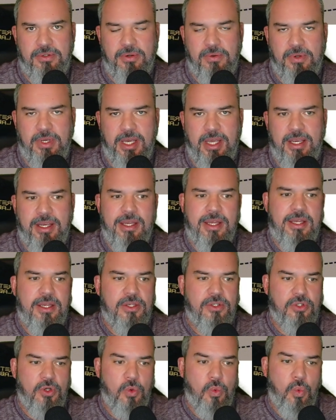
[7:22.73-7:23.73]
Okay.
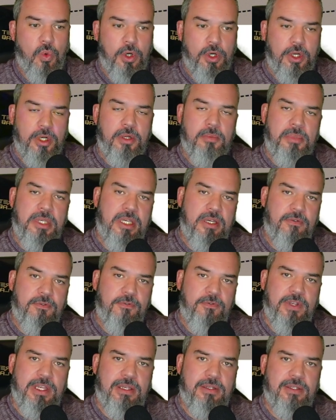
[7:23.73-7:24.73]
So we're going to be in
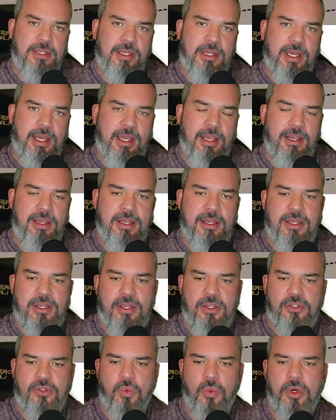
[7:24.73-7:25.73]
feet today.
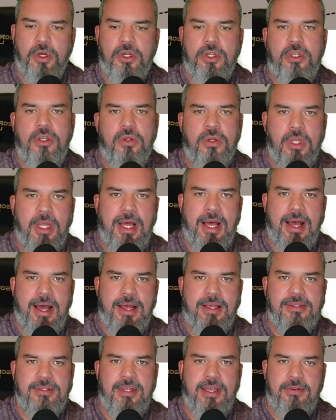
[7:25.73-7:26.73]
So we're going to
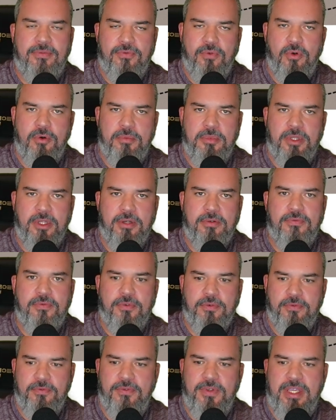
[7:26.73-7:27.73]
utilize that formula for
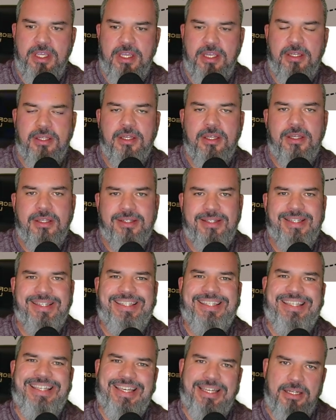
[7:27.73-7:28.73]
feet to
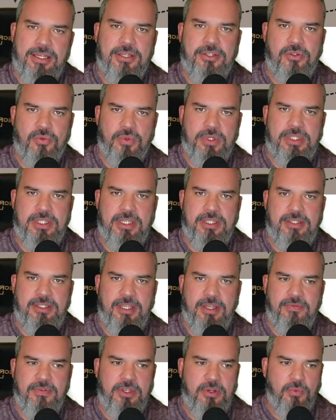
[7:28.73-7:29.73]
get us
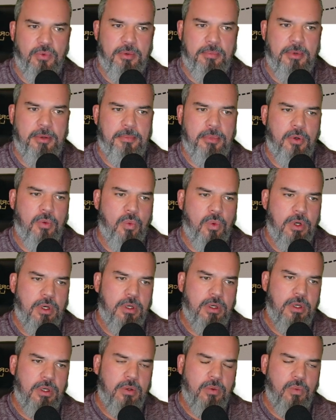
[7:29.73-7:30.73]
resistivity. Remember,
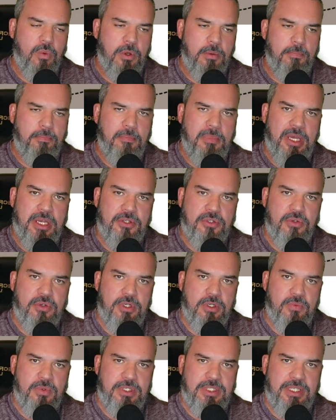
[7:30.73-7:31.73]
we're measuring
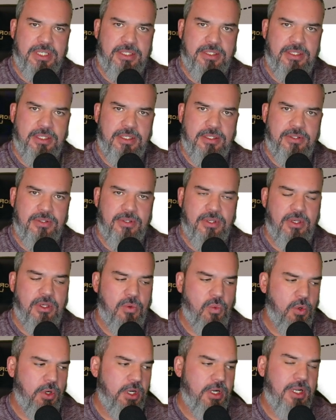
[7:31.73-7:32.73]
resistance.
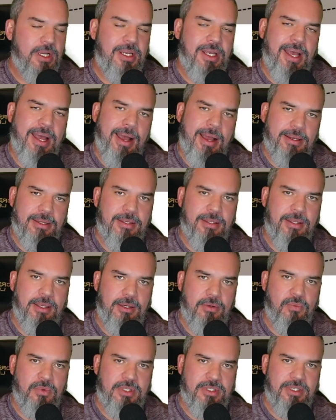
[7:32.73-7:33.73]
We're going to calculate
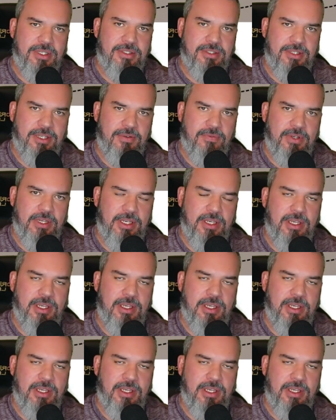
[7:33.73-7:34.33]
resistivity.